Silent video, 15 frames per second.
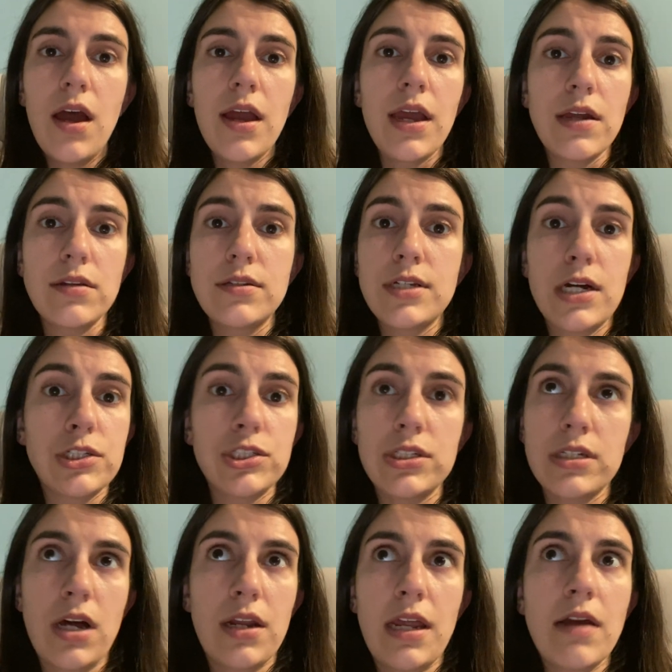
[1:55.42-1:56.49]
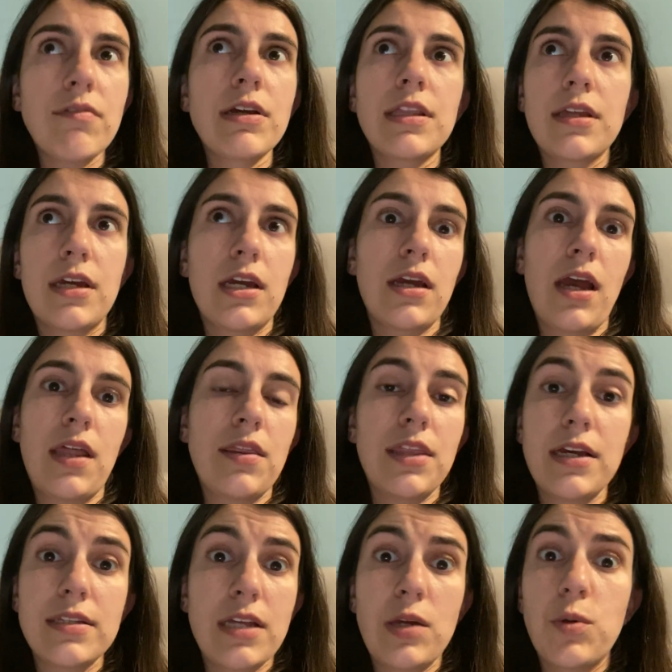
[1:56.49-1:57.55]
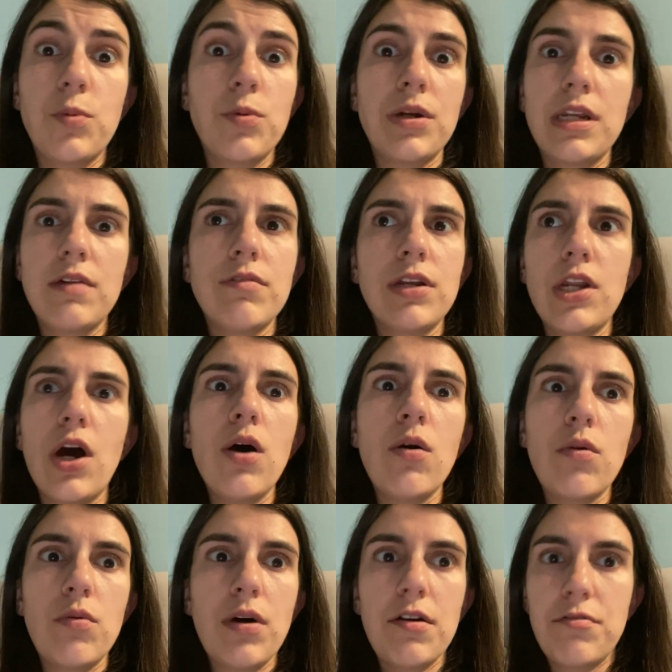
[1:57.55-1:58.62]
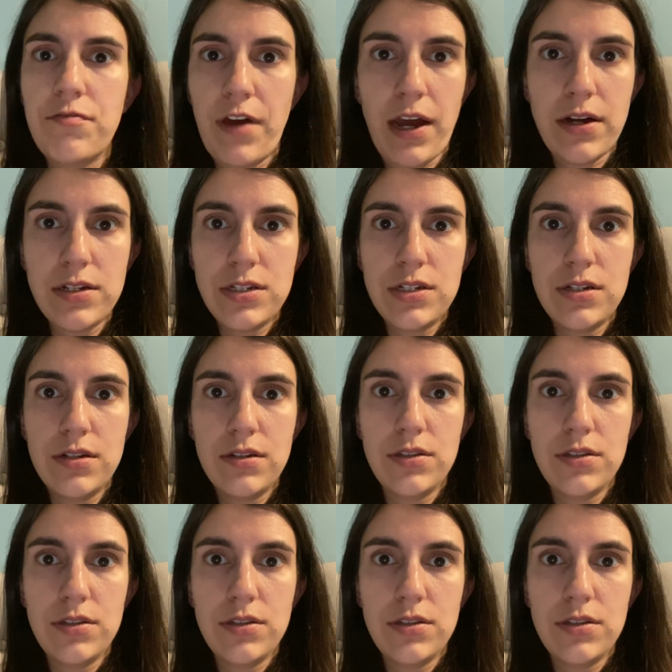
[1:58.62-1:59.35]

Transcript: it touches on everything and things that you wouldn't even know affect